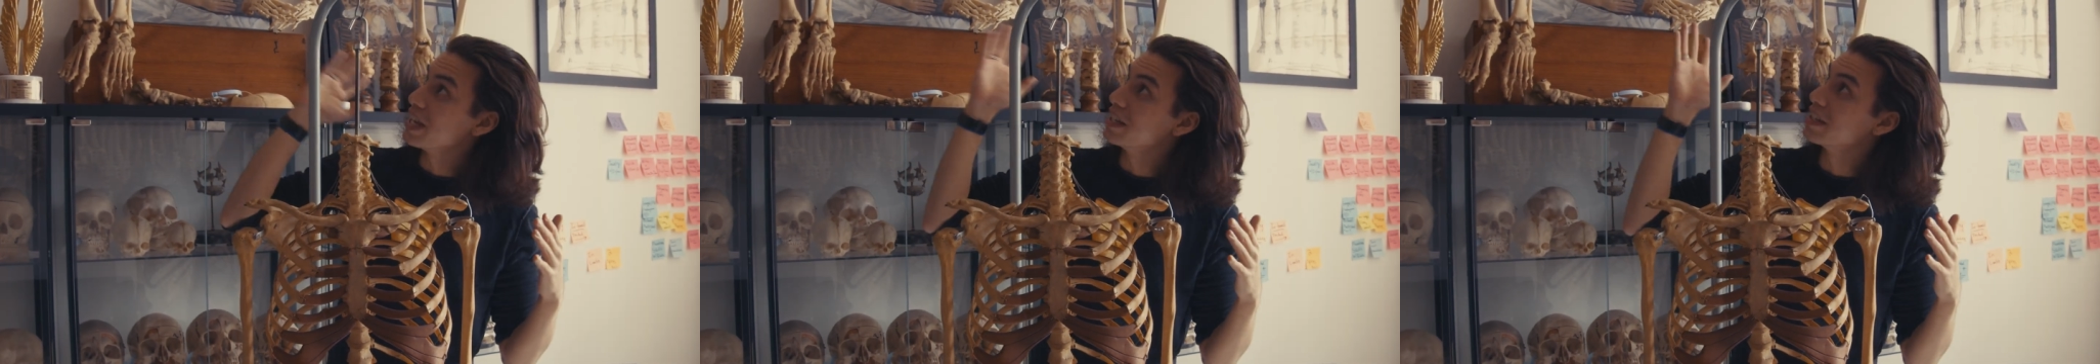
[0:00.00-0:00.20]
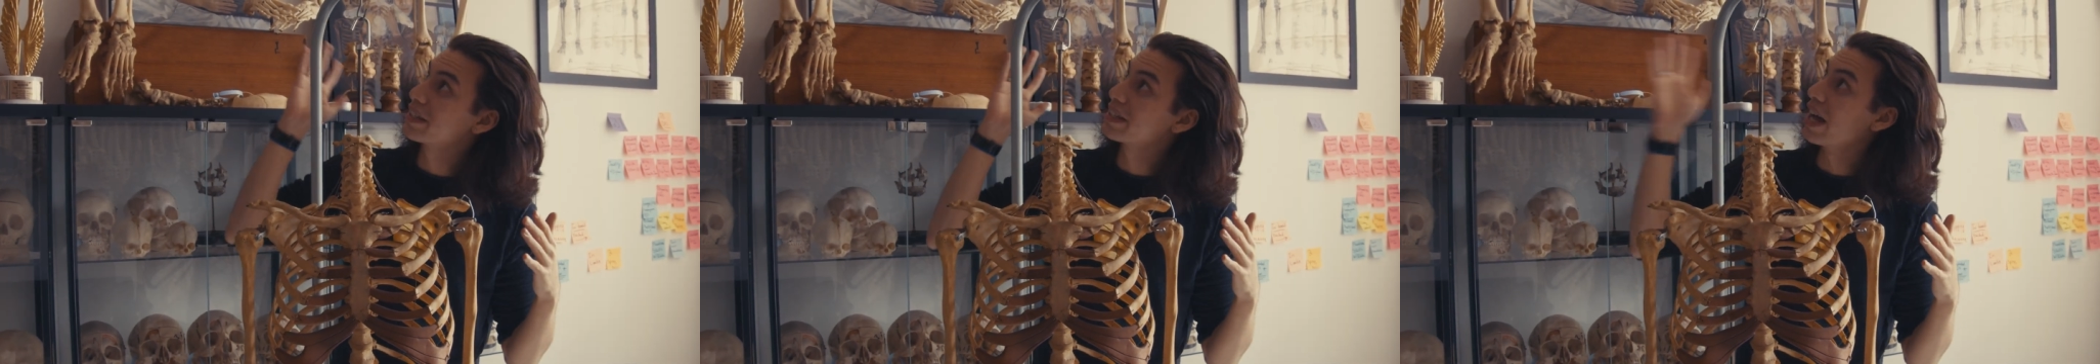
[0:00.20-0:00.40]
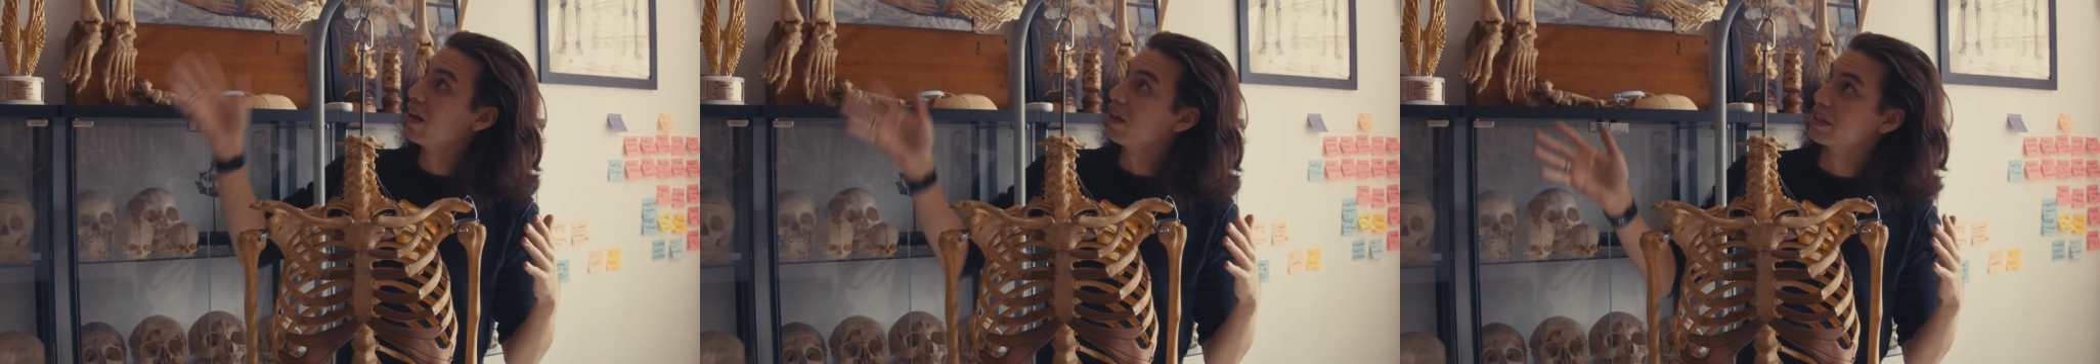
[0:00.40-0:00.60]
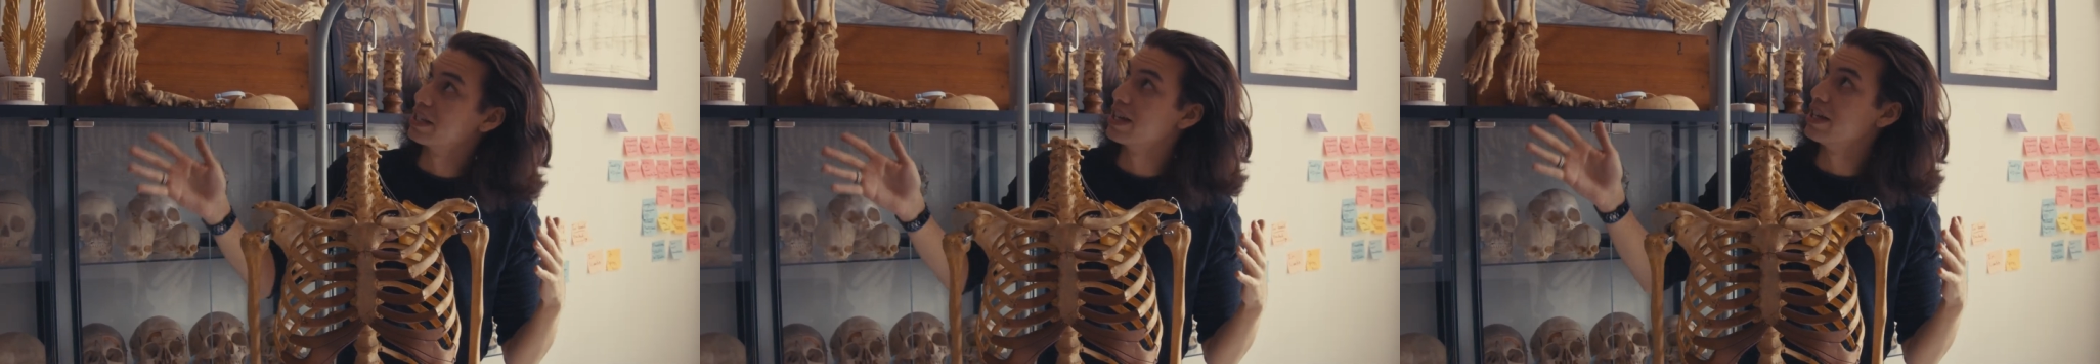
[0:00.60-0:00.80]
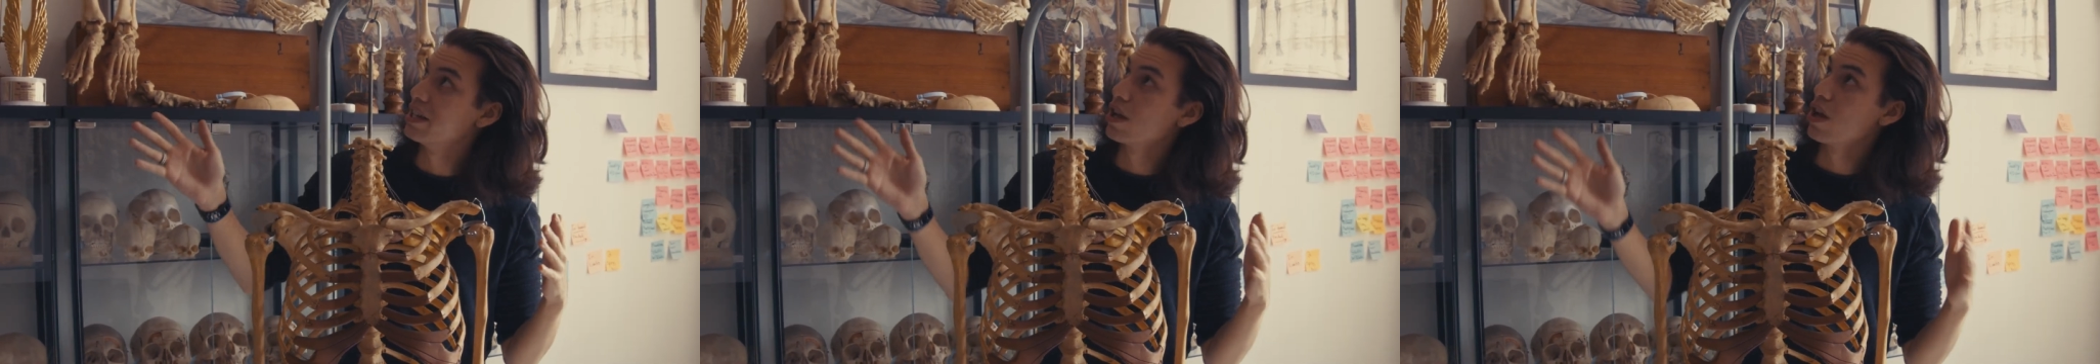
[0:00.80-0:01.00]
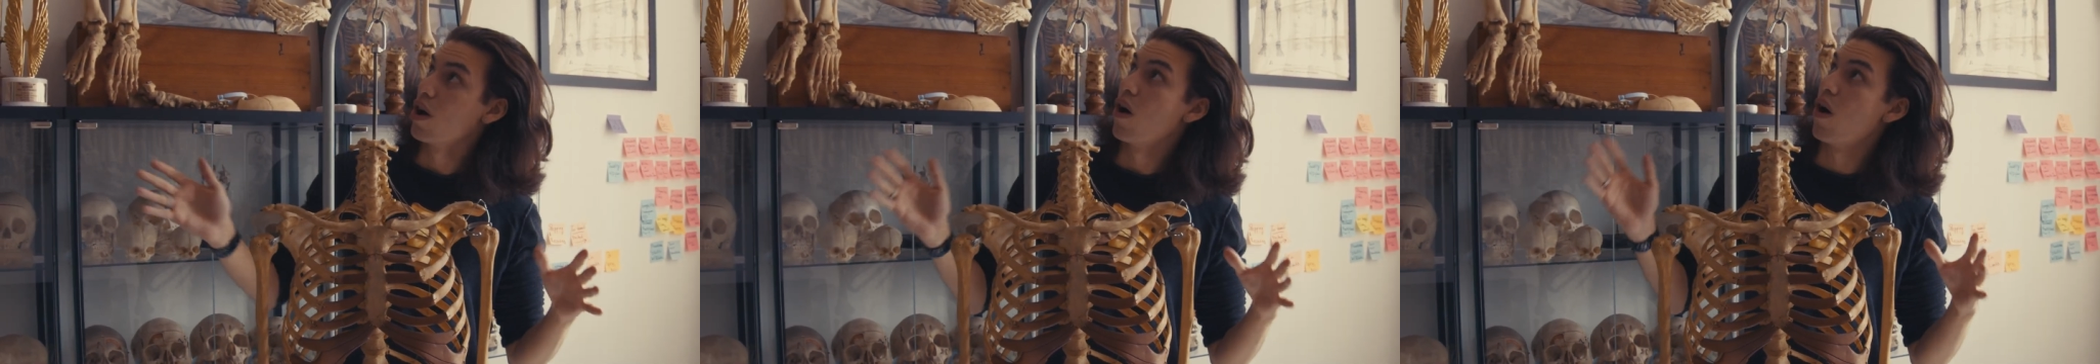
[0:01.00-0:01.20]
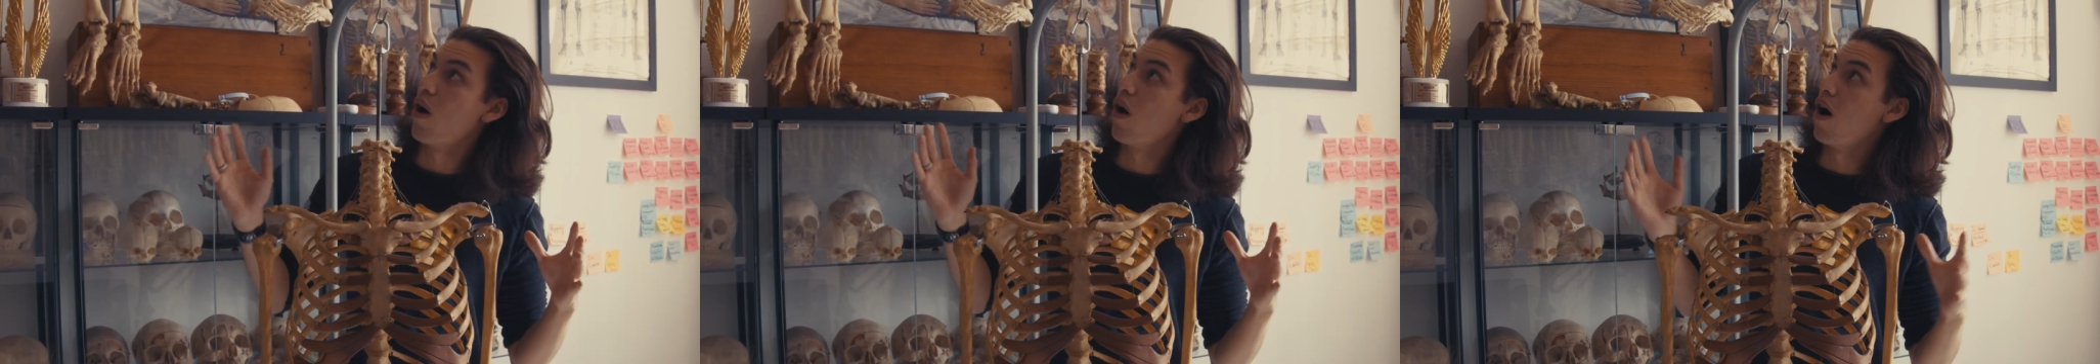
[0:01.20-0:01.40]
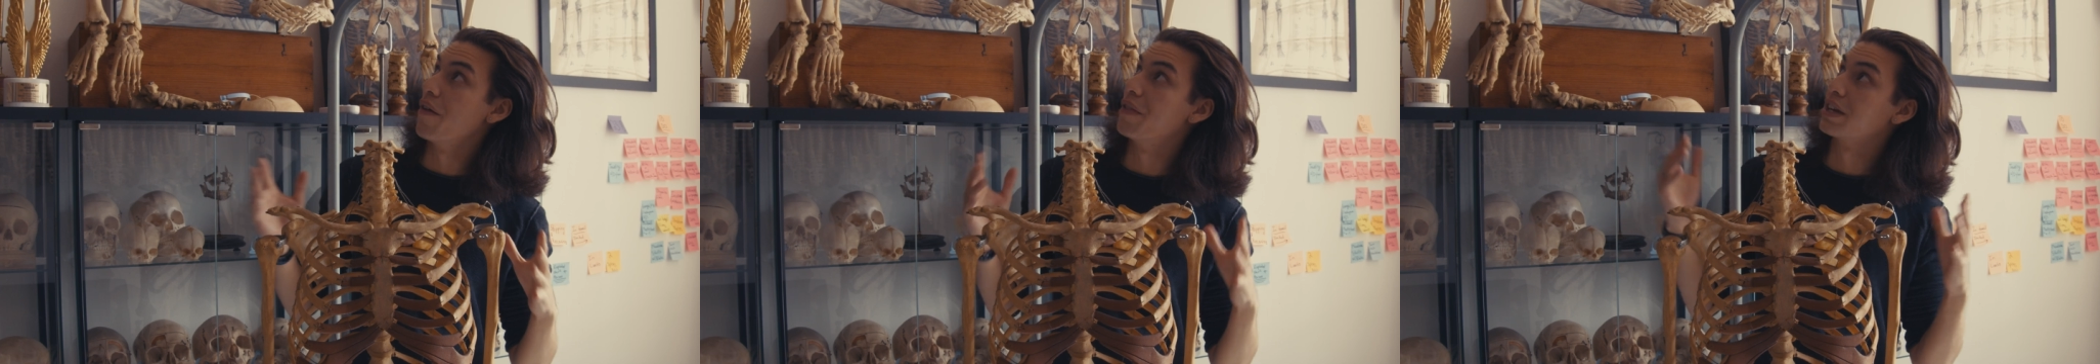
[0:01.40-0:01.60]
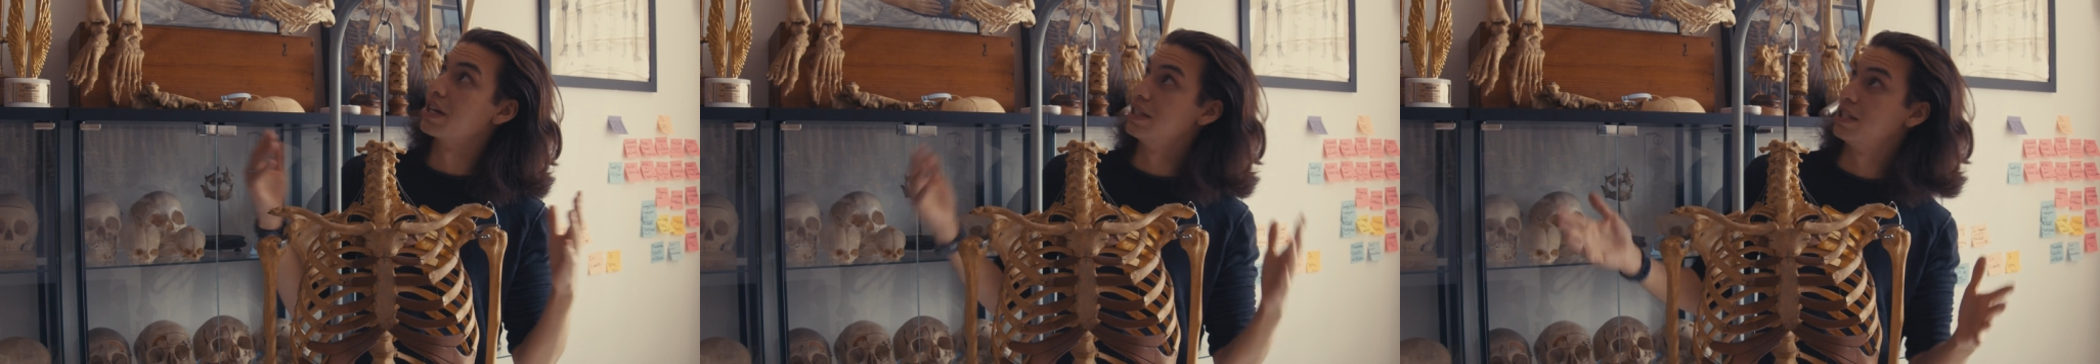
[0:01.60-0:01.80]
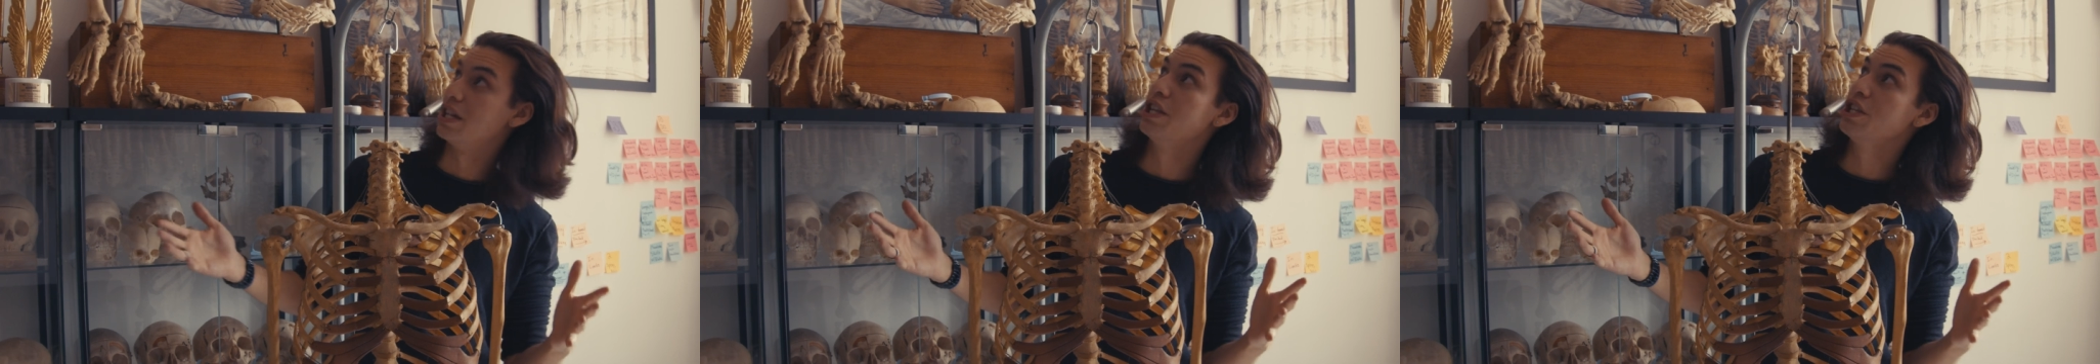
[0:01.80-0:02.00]
each skeleton on the
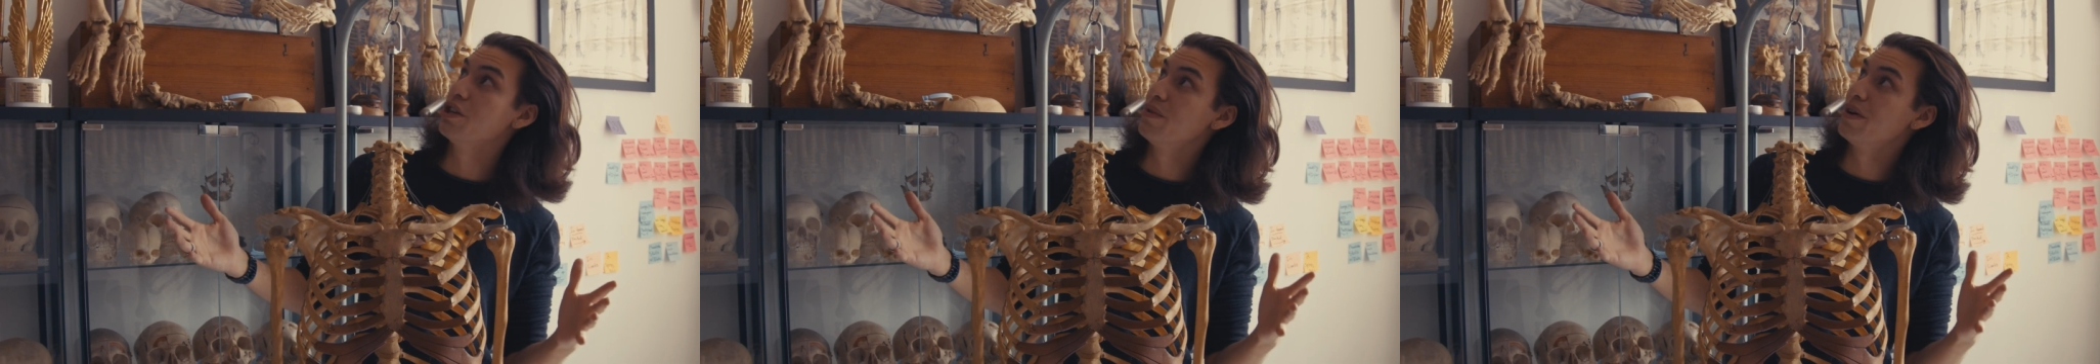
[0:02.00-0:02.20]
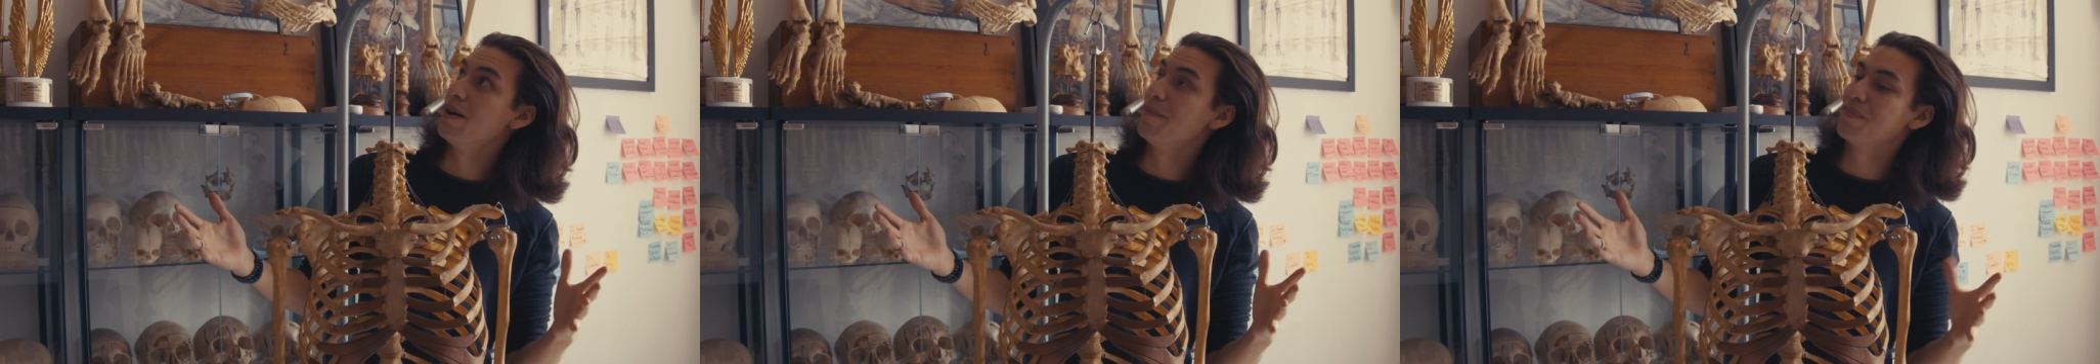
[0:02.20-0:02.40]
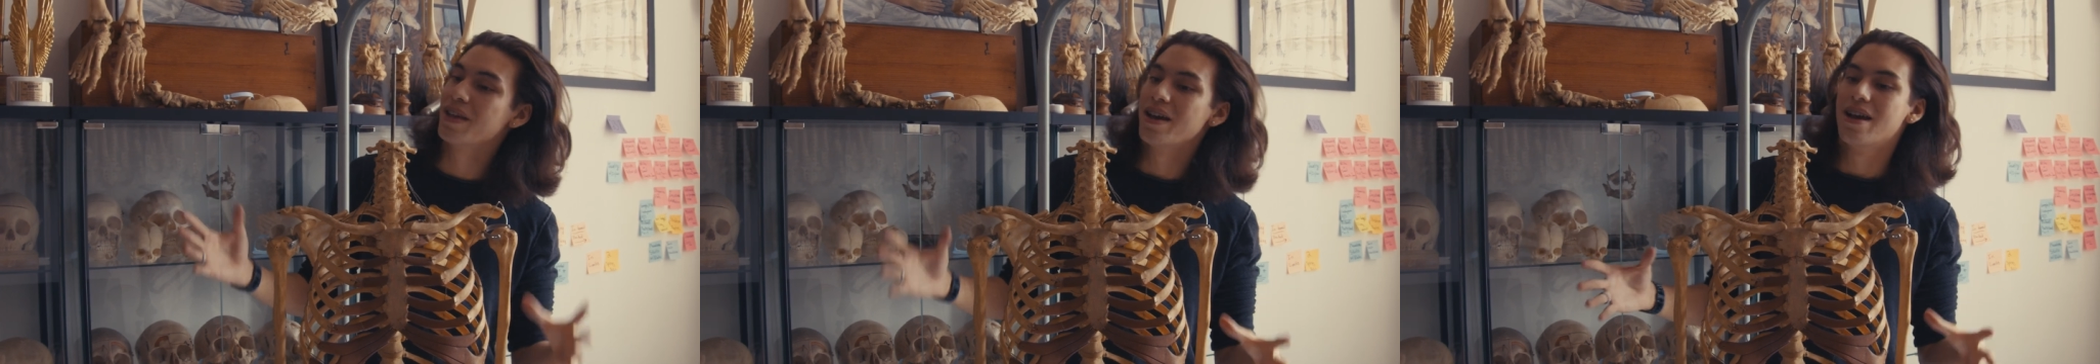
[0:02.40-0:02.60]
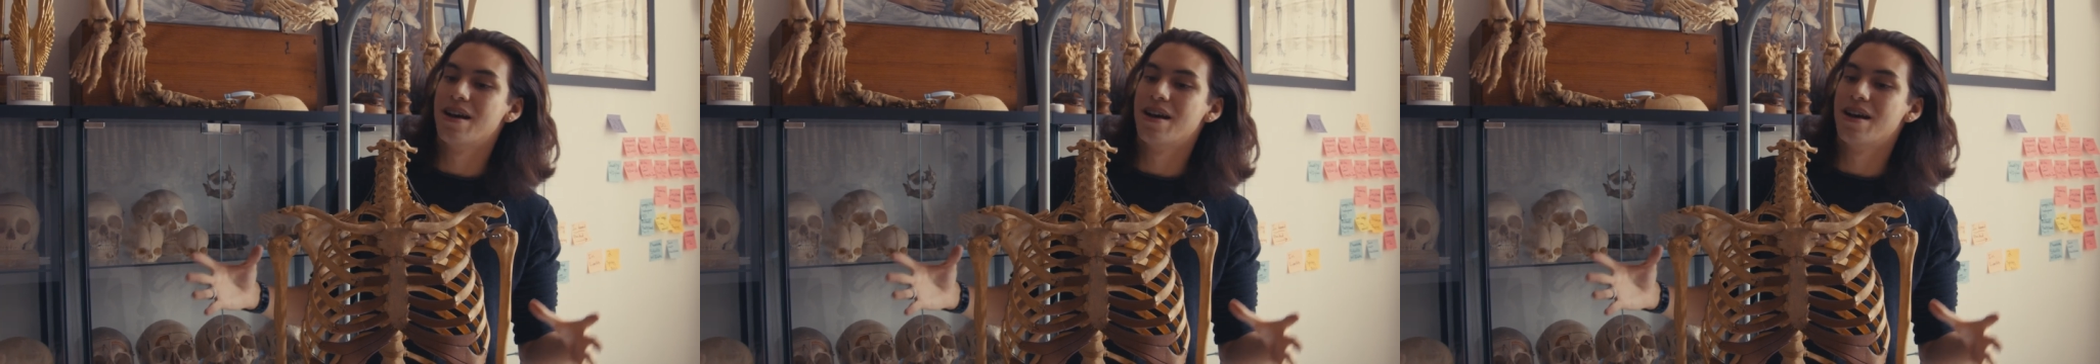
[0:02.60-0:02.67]
continuum,